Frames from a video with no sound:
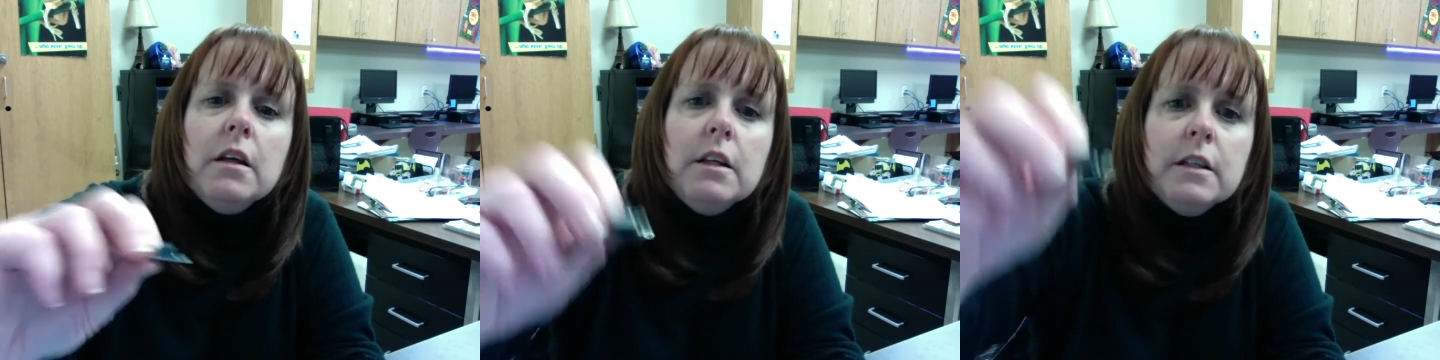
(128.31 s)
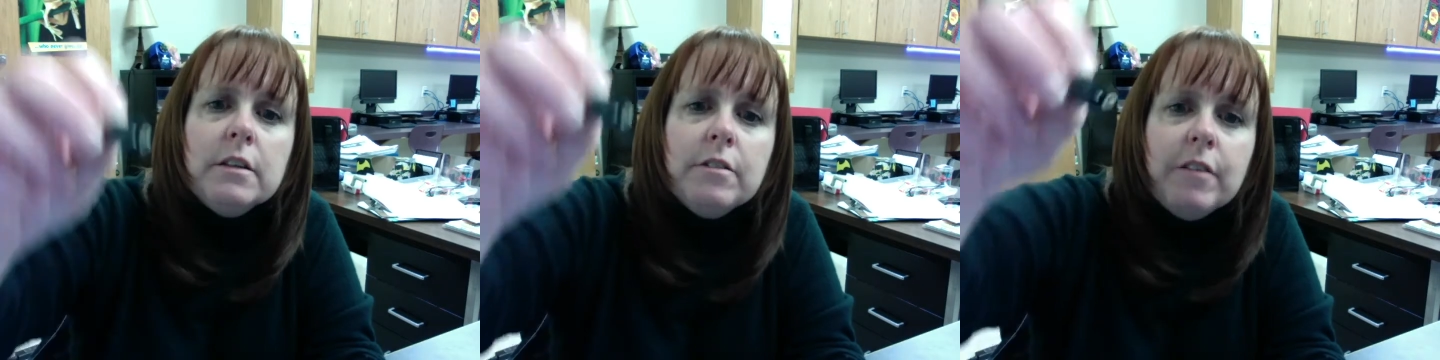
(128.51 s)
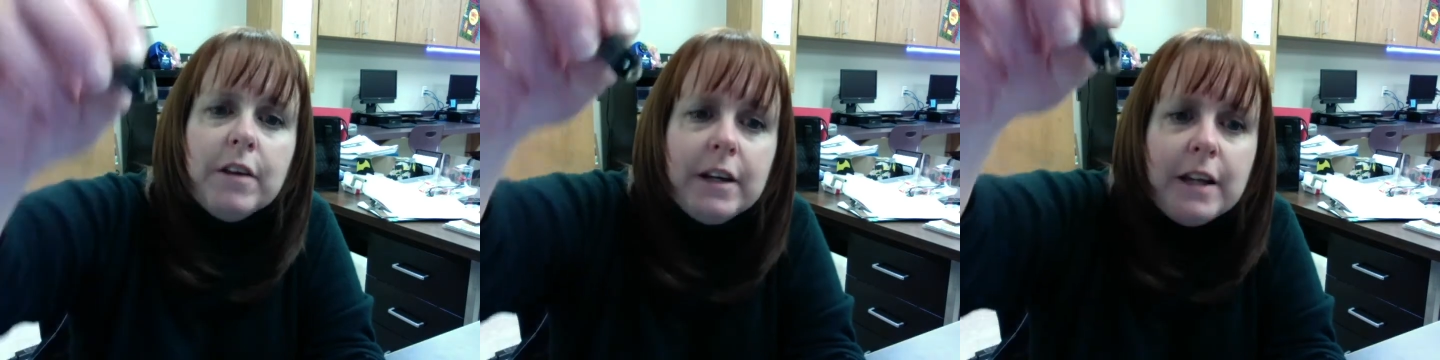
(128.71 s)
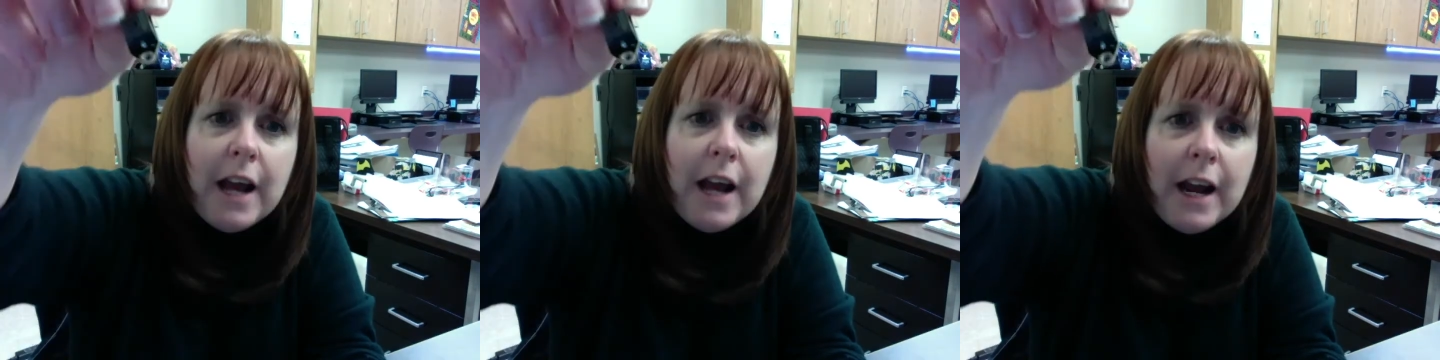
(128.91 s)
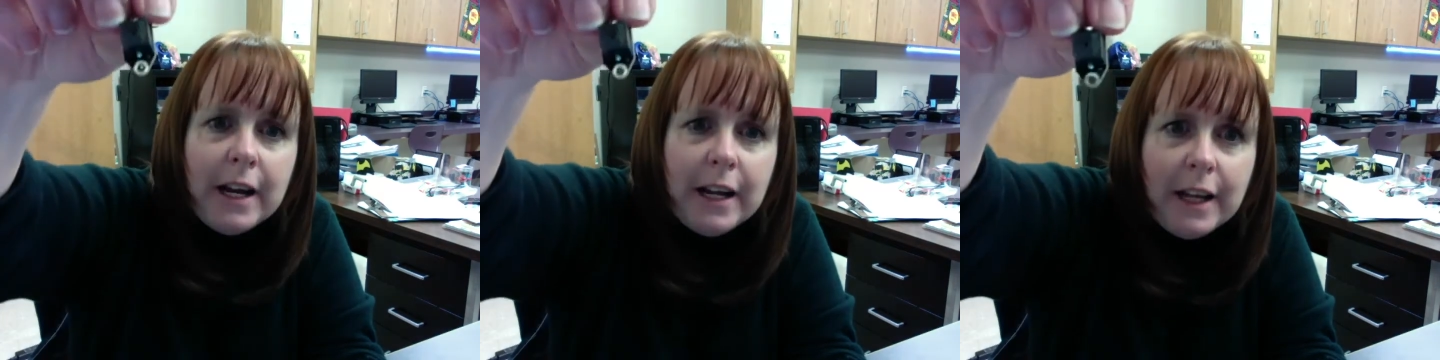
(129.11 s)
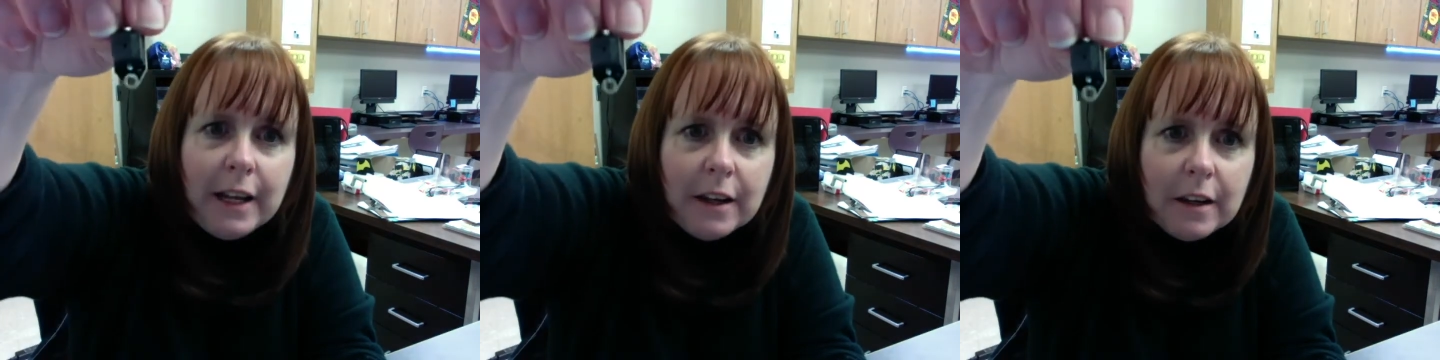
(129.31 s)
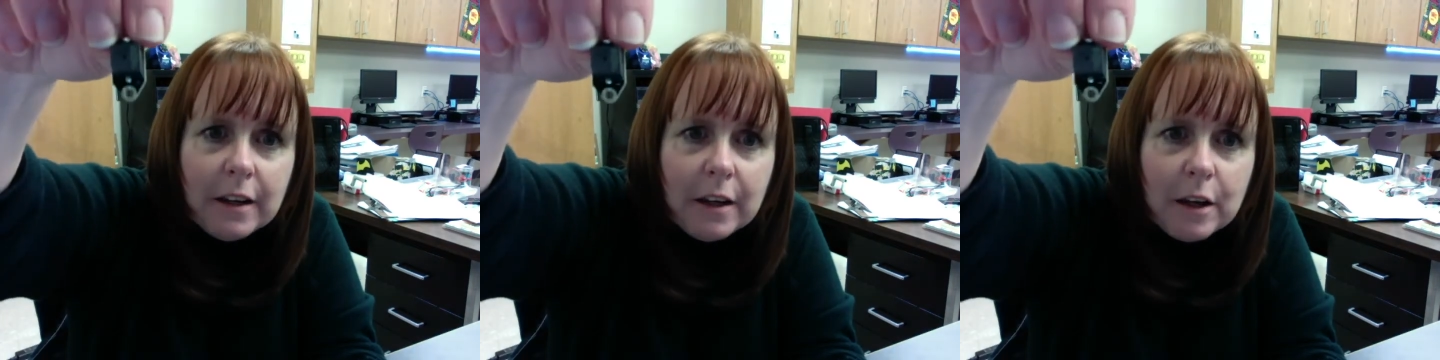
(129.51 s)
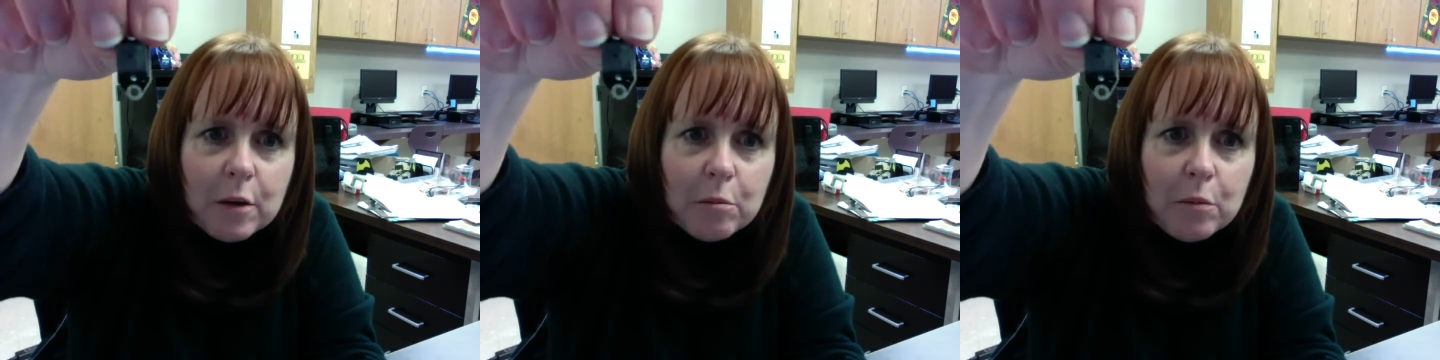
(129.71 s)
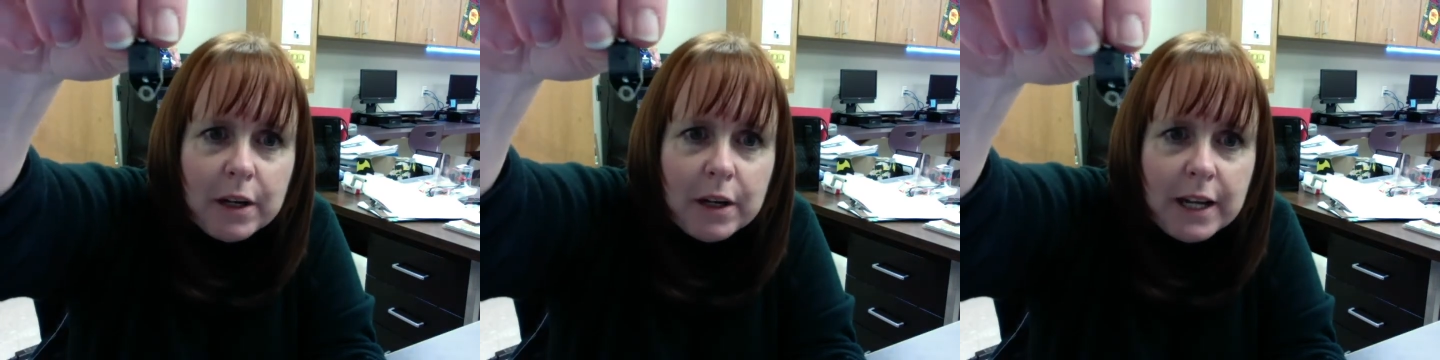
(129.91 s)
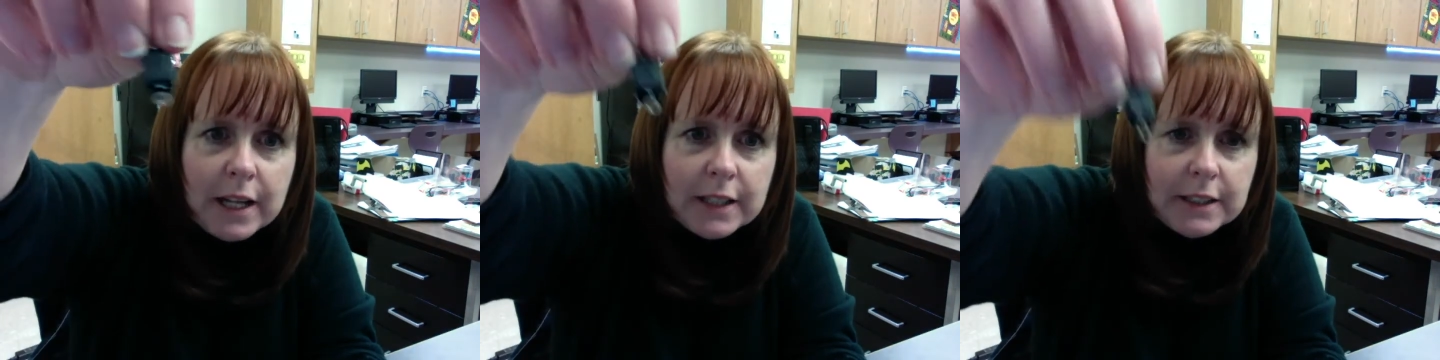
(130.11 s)
It's very tiny.
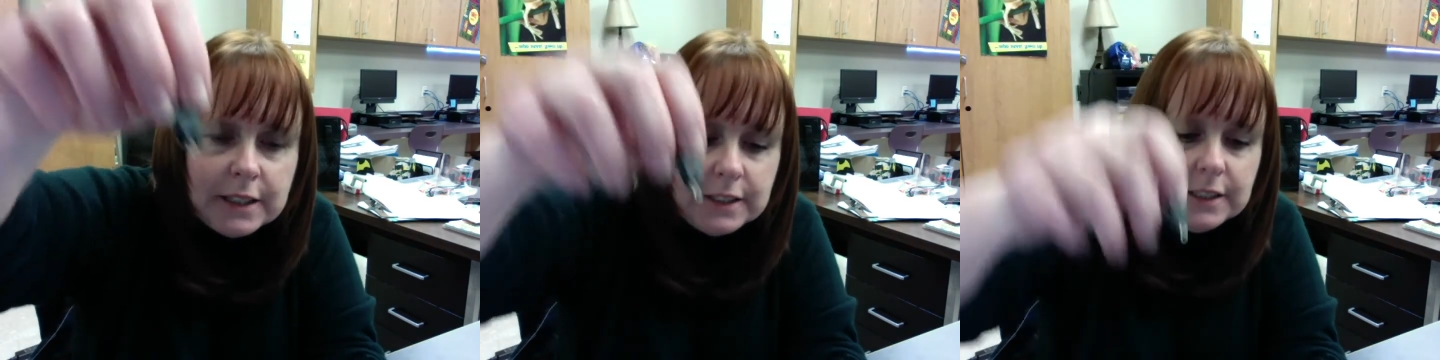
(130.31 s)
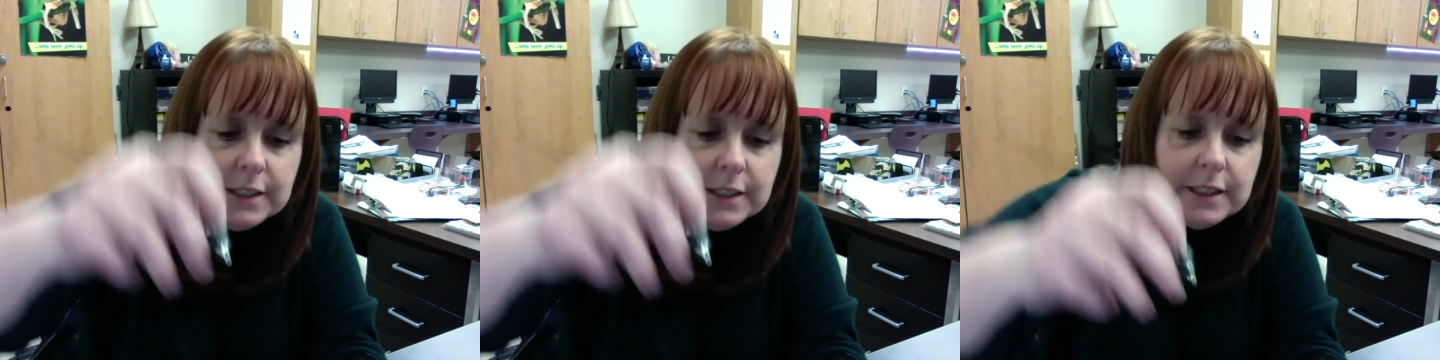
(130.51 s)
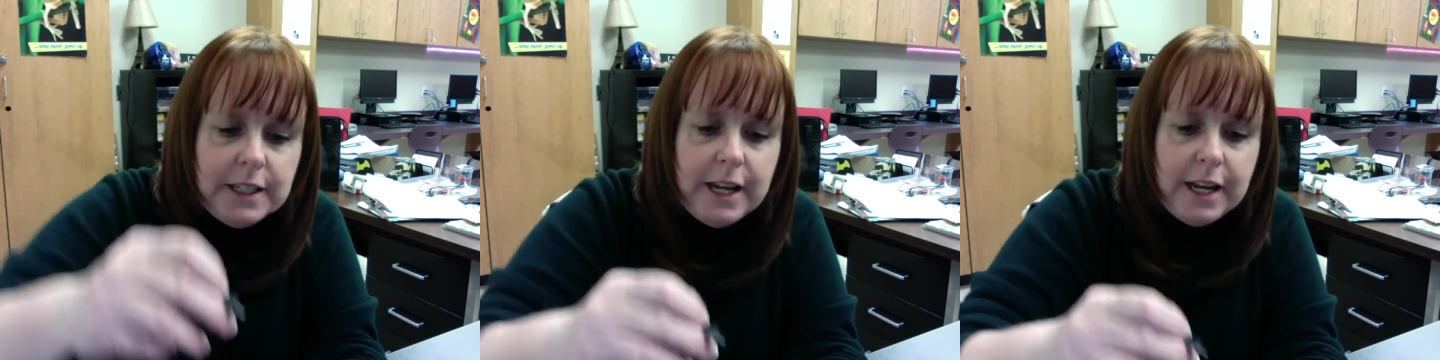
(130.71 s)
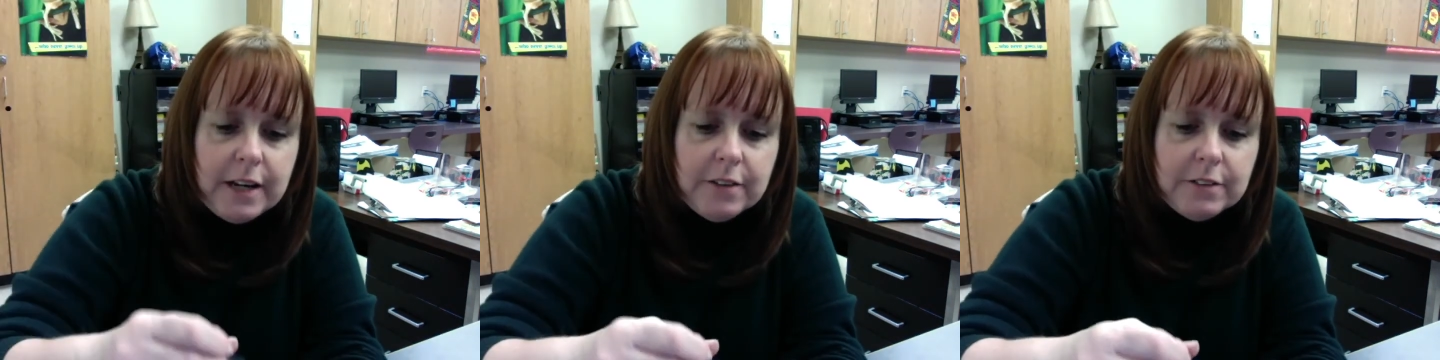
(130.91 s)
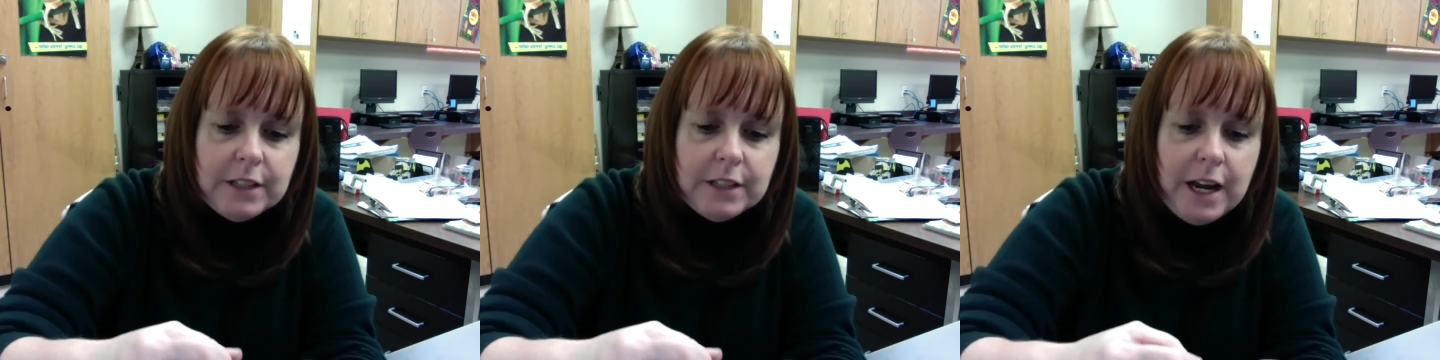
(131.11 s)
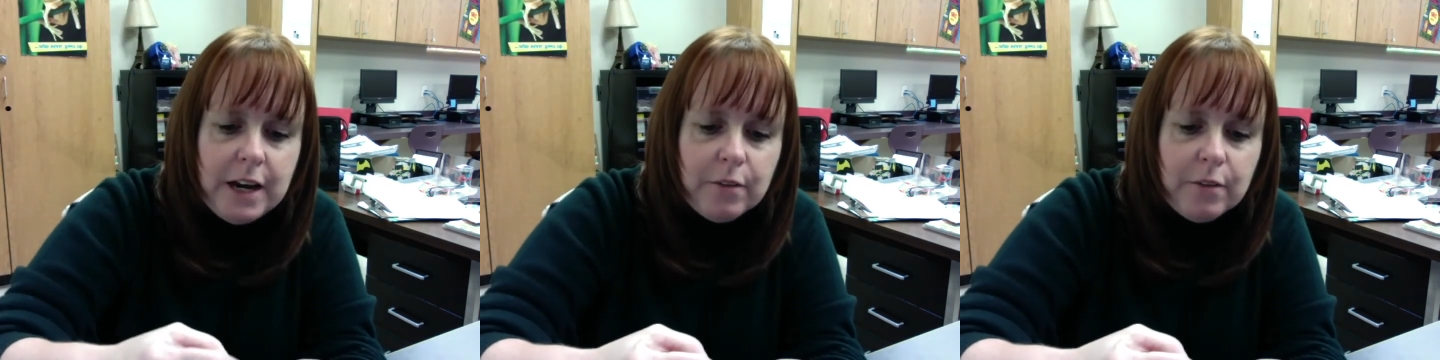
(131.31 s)
But yes, this is the negative side,